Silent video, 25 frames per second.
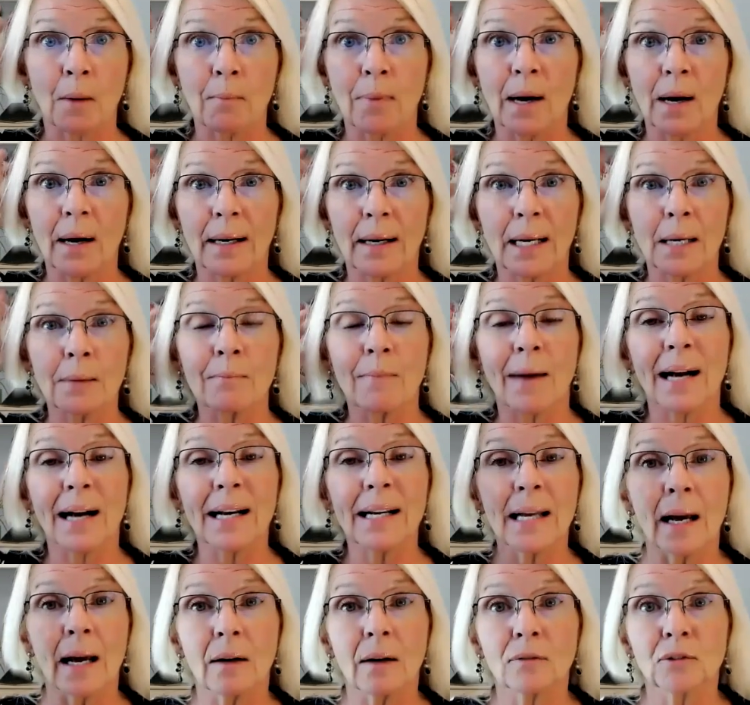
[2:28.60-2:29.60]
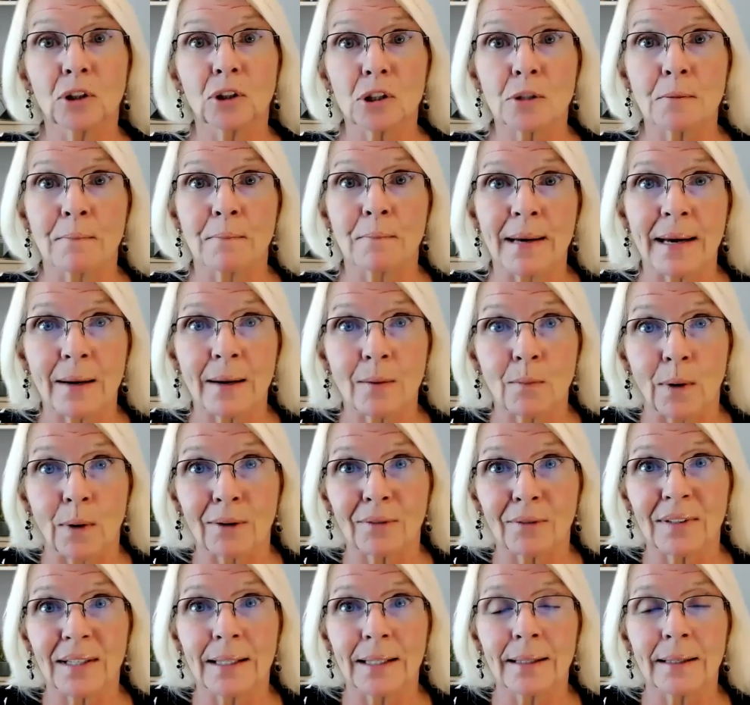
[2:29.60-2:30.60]
But it might have just been one
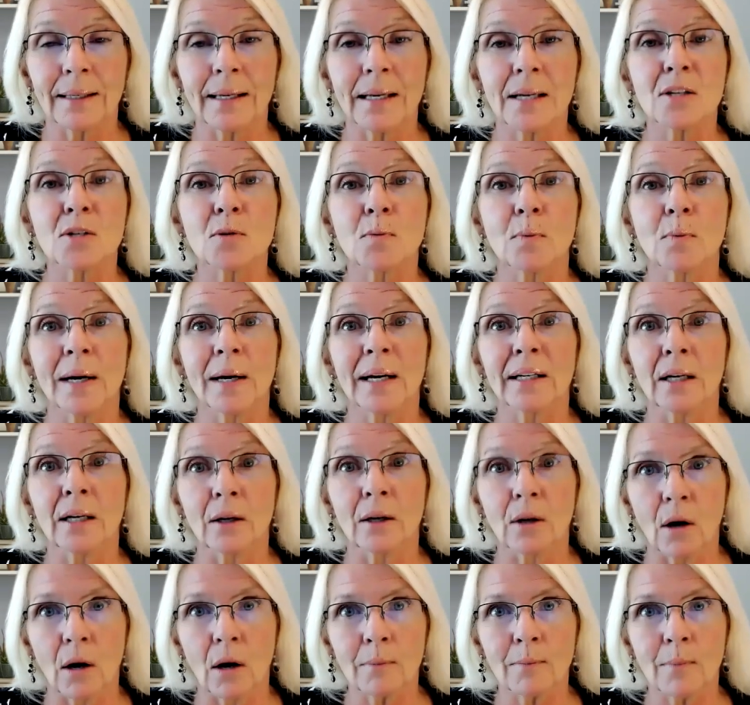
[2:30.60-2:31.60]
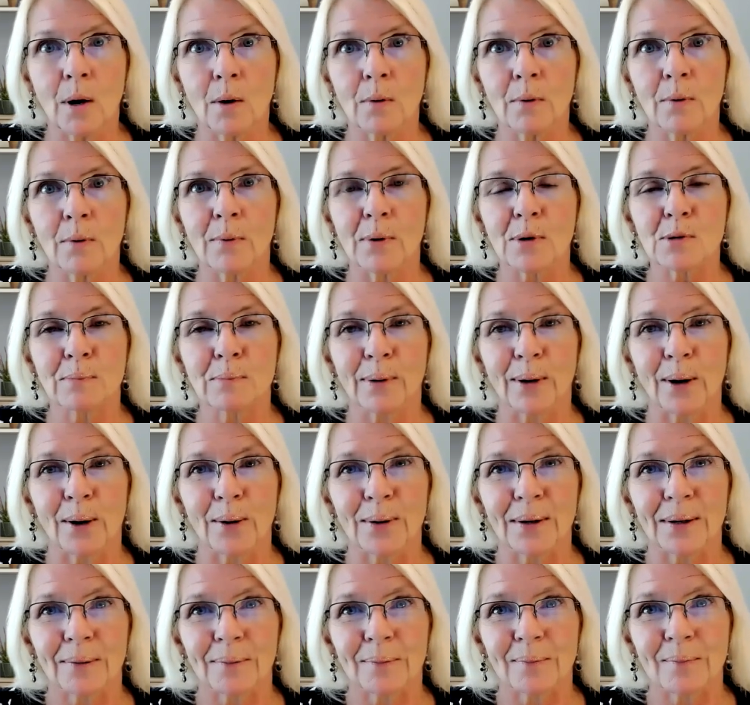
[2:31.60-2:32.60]
of these things where the lawnmower was
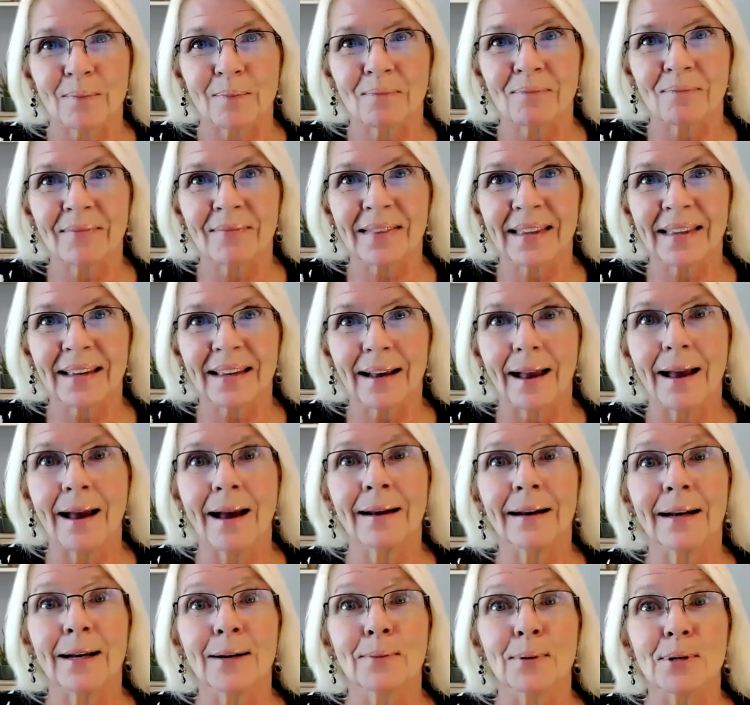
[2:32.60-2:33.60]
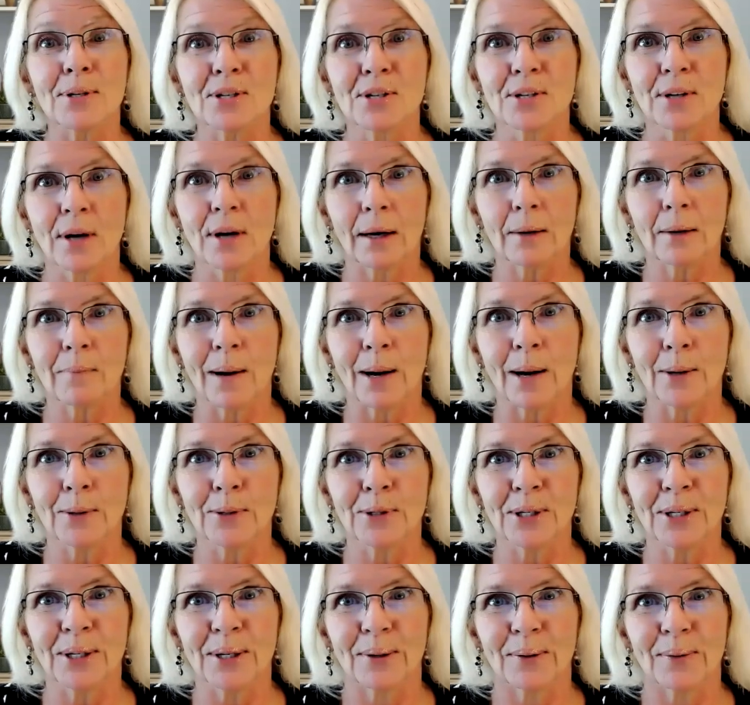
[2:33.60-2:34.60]
broken and it was not
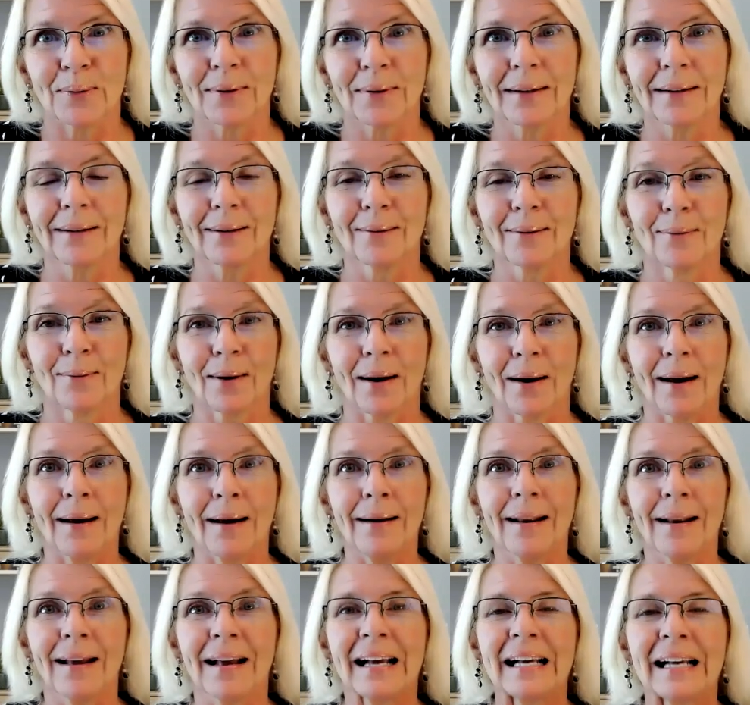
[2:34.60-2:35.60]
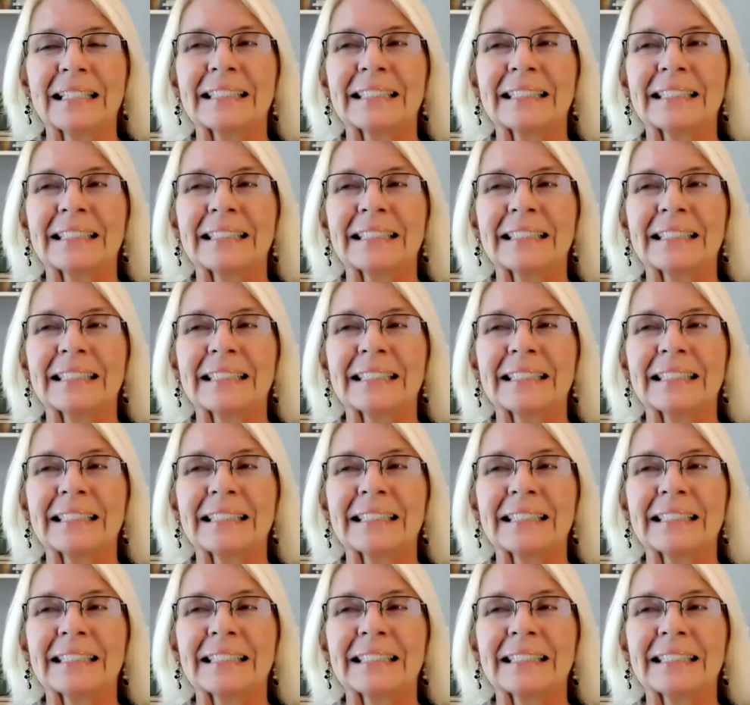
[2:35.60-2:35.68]
about you, right?